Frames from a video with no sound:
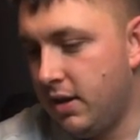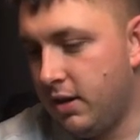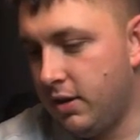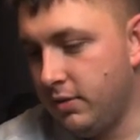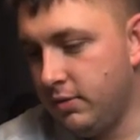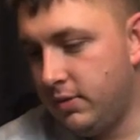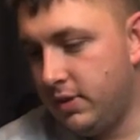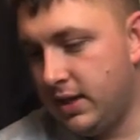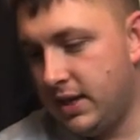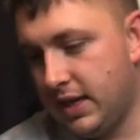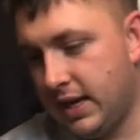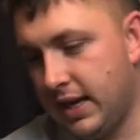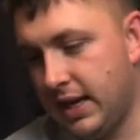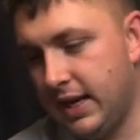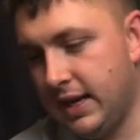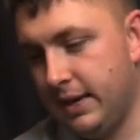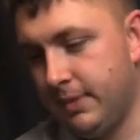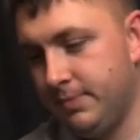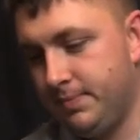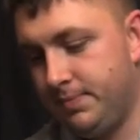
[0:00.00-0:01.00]

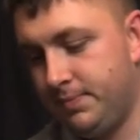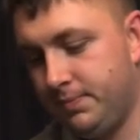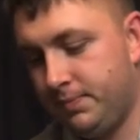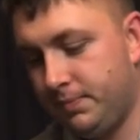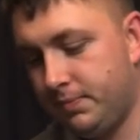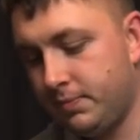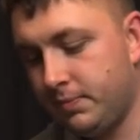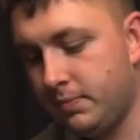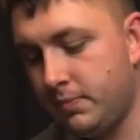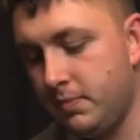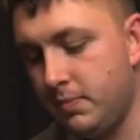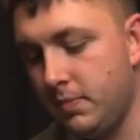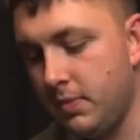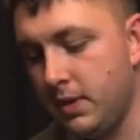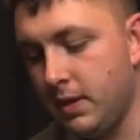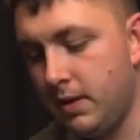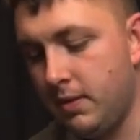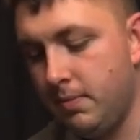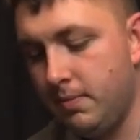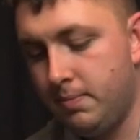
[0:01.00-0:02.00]
Okay,
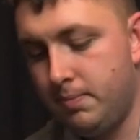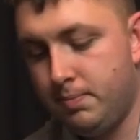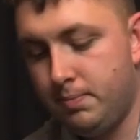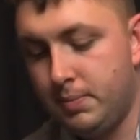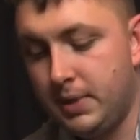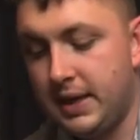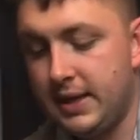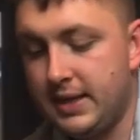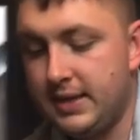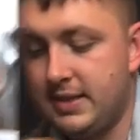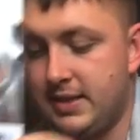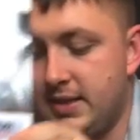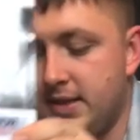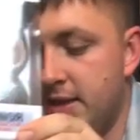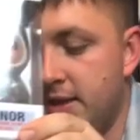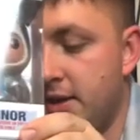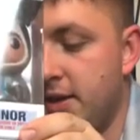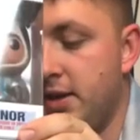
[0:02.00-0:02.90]
but